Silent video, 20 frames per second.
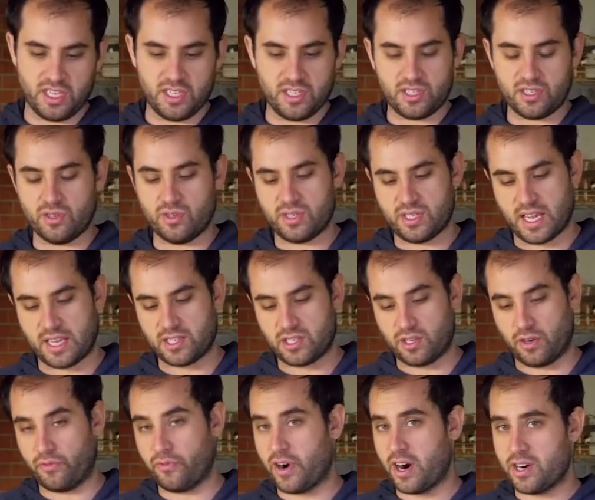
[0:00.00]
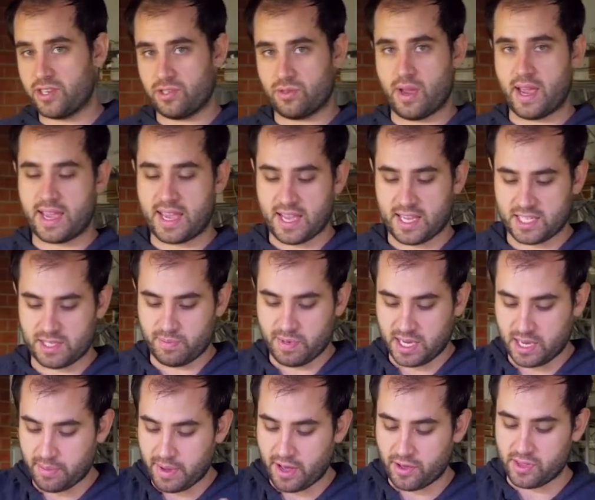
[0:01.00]
these two sets so far, so I can't
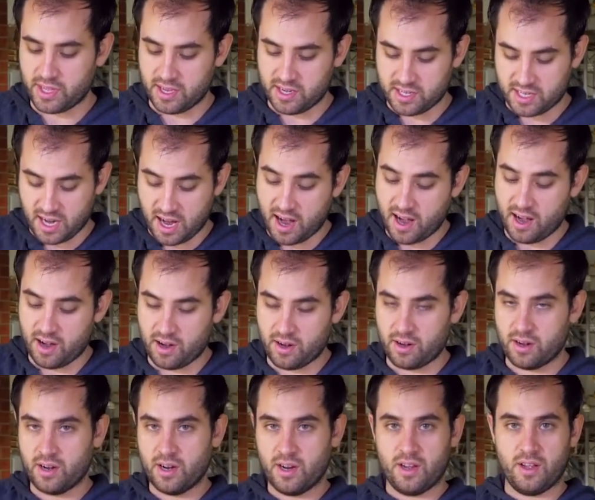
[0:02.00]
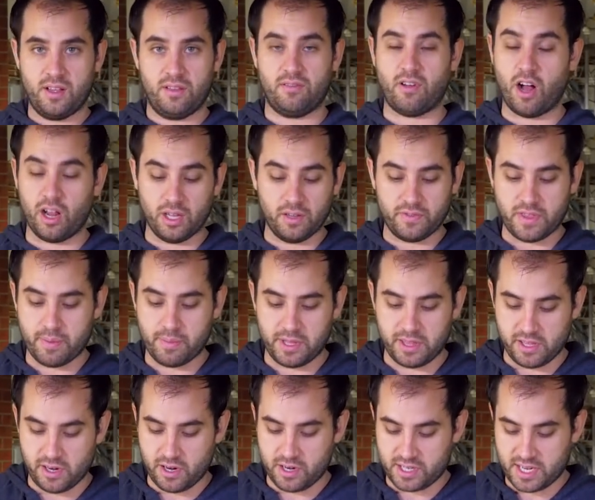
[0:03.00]
speak about all of them in
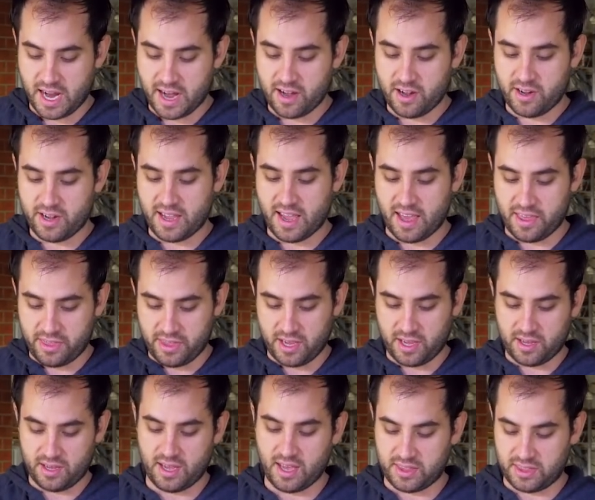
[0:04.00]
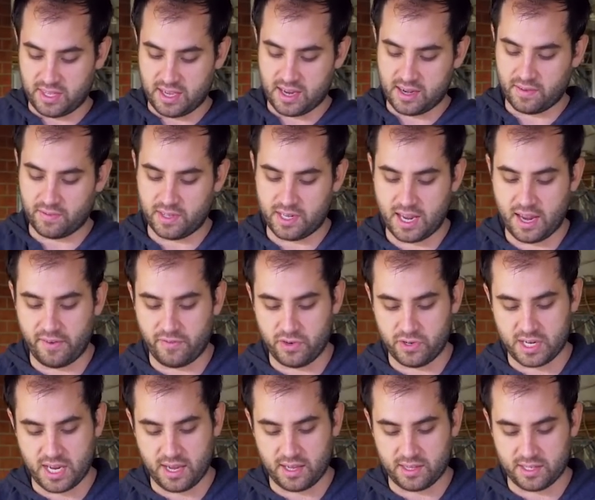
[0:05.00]
their entirety. I think at the end of the day, if you
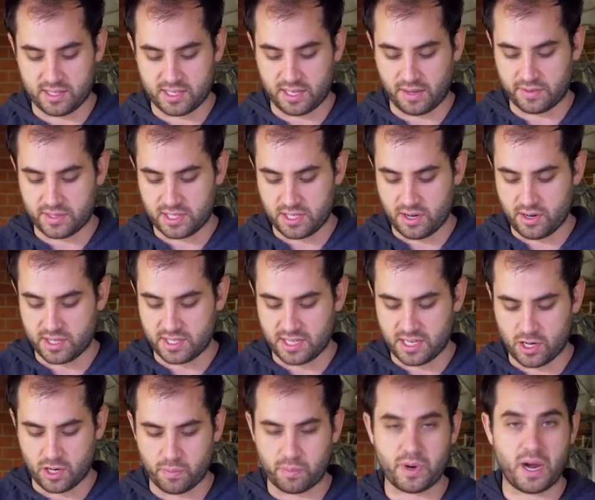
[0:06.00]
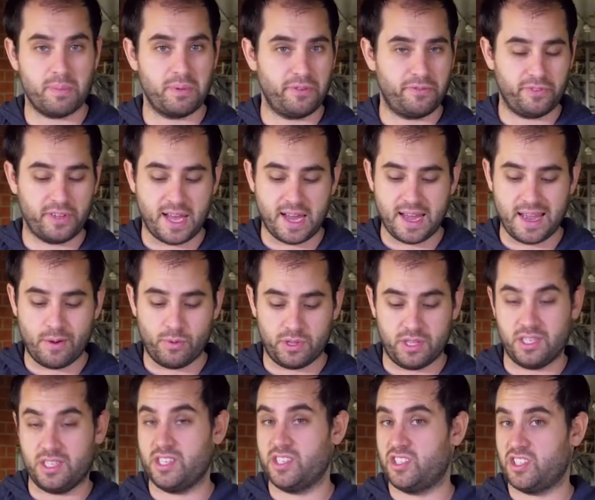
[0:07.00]
take this stuff seriously, you could probably fly with
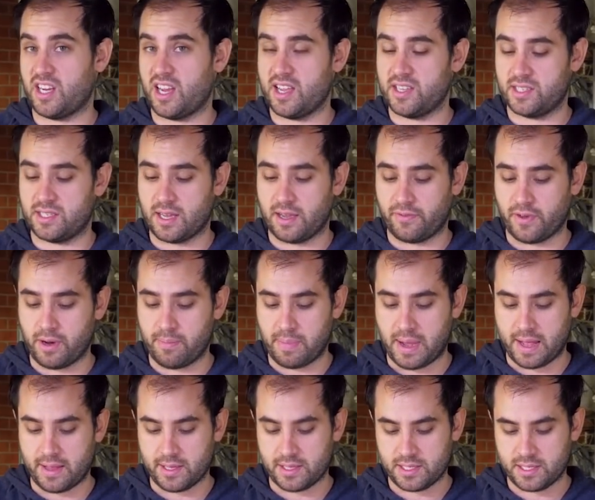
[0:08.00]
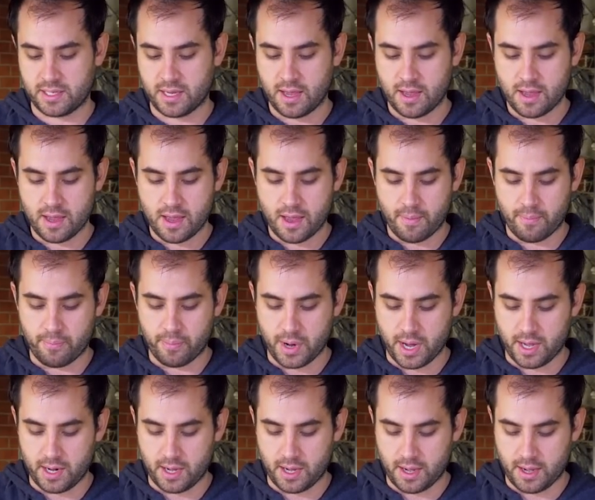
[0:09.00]
the DJI stuff unbalanced.
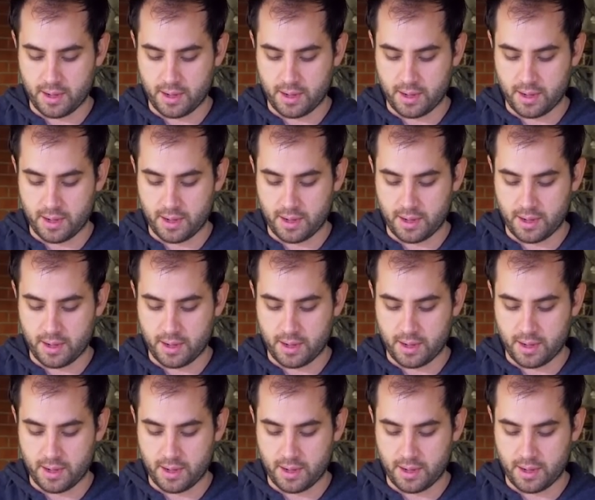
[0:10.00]
But